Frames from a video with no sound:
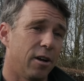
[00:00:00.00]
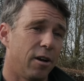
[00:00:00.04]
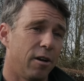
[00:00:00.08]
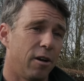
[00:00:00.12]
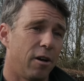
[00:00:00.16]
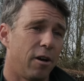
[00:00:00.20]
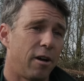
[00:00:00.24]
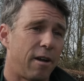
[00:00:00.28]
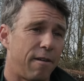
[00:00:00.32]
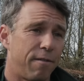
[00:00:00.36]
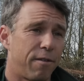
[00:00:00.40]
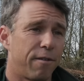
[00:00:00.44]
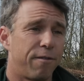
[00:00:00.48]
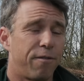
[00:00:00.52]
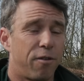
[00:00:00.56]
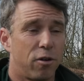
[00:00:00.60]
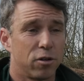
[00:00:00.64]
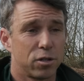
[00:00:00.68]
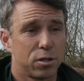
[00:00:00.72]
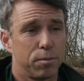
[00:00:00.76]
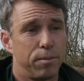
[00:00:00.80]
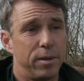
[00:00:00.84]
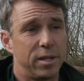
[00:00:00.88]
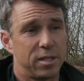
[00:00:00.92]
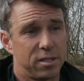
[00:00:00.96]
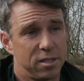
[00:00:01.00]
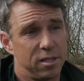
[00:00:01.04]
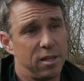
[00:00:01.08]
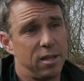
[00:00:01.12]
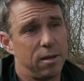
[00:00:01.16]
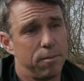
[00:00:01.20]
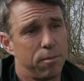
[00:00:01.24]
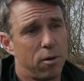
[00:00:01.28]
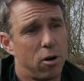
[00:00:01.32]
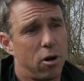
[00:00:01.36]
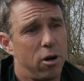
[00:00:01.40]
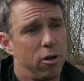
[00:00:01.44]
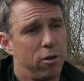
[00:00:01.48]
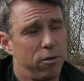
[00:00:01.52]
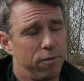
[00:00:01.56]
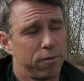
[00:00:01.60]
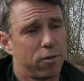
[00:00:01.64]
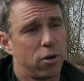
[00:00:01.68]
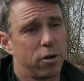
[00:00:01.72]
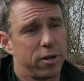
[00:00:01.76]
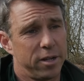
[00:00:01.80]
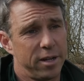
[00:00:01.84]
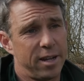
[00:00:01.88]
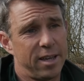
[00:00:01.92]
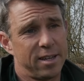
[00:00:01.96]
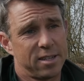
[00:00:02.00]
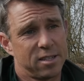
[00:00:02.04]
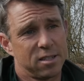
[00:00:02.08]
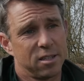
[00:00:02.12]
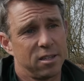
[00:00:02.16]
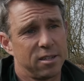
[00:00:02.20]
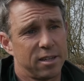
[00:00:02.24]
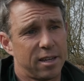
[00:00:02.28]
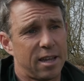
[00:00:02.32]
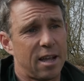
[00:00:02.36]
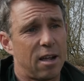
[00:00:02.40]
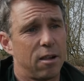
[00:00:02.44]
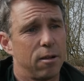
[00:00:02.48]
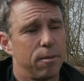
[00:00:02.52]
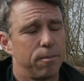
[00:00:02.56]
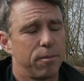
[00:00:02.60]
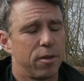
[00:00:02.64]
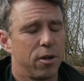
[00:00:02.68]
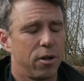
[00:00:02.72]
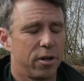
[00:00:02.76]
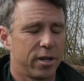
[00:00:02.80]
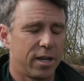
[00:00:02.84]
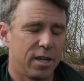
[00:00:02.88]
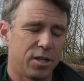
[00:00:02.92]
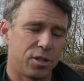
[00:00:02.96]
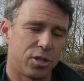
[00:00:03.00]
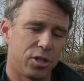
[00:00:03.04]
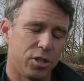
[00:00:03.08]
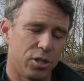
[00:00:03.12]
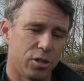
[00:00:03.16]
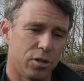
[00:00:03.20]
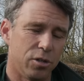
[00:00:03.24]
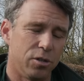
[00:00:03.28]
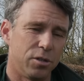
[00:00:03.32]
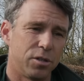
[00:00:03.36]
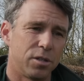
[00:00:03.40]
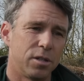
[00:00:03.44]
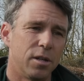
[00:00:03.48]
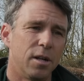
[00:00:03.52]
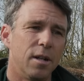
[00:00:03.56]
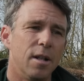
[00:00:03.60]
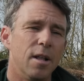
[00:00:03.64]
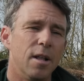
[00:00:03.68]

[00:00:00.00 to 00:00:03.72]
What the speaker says: I have the fox picks nearby who've got an excellent gallop that I get to use.